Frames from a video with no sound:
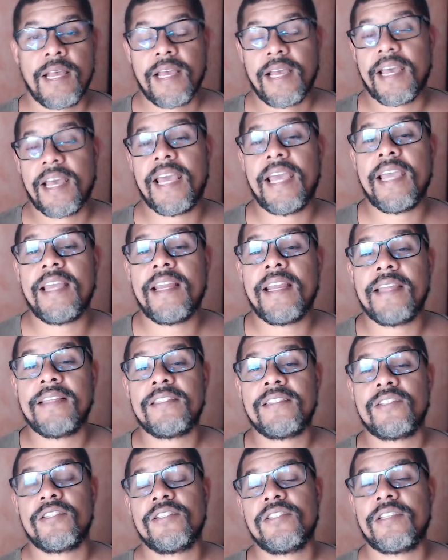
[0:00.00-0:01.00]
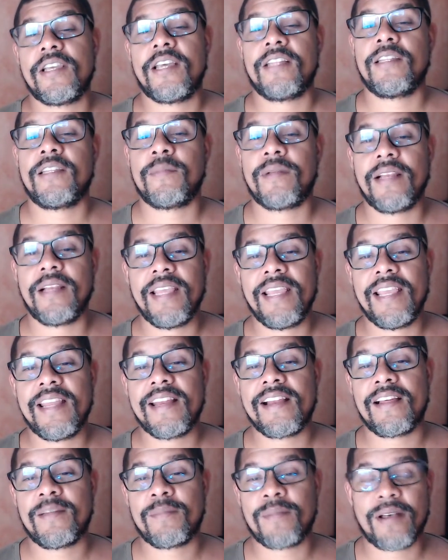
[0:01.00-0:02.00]
Hey, ladies and gentlemen,
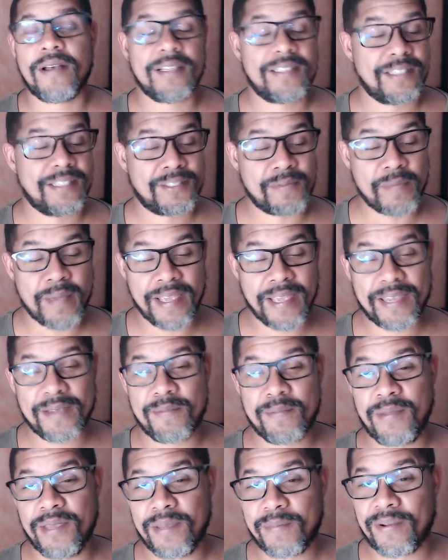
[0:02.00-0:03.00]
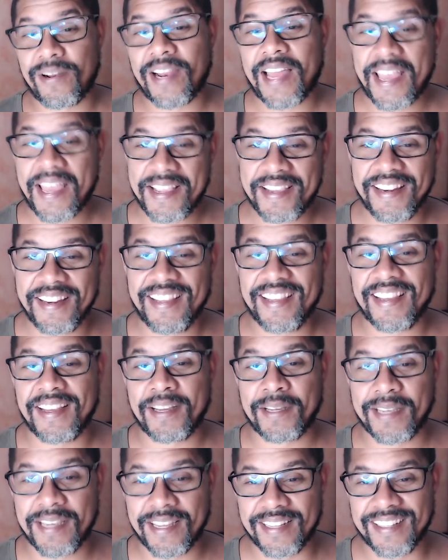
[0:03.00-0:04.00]
Elon Musk is making people angry
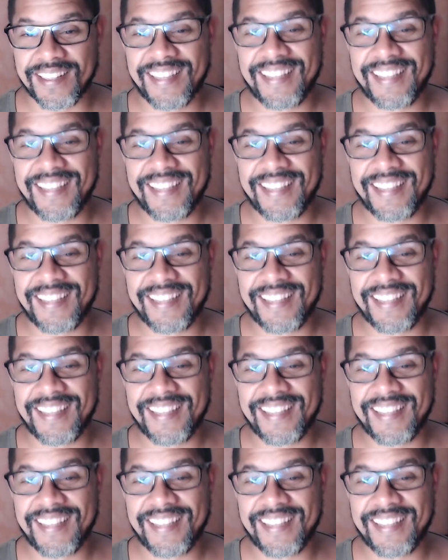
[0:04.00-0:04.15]
again.